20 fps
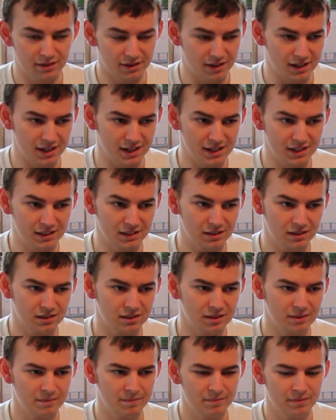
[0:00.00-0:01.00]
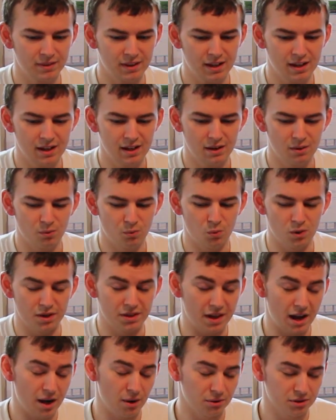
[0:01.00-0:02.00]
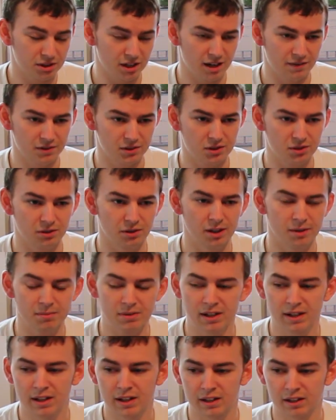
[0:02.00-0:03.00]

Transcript: things without JavaScript.